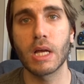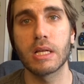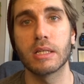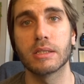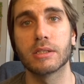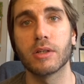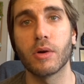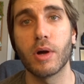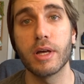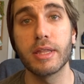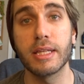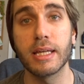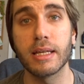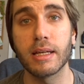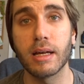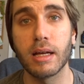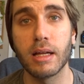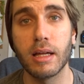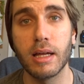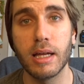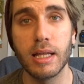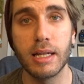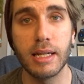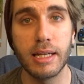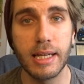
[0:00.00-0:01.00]
So I think
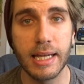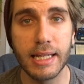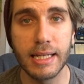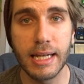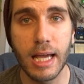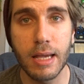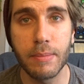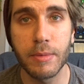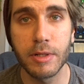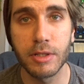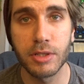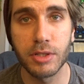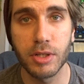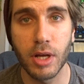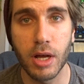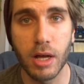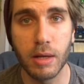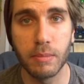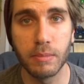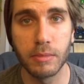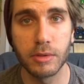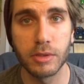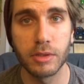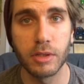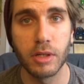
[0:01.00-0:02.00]
in layman's
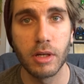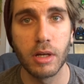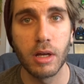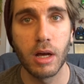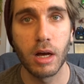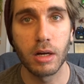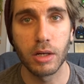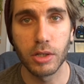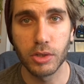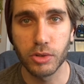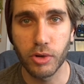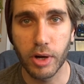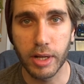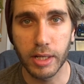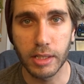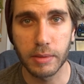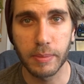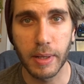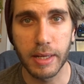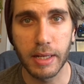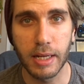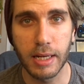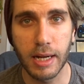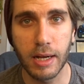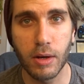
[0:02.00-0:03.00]
terms, I'm going to try and
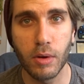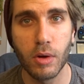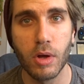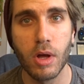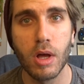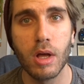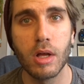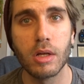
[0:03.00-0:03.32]
explain it now.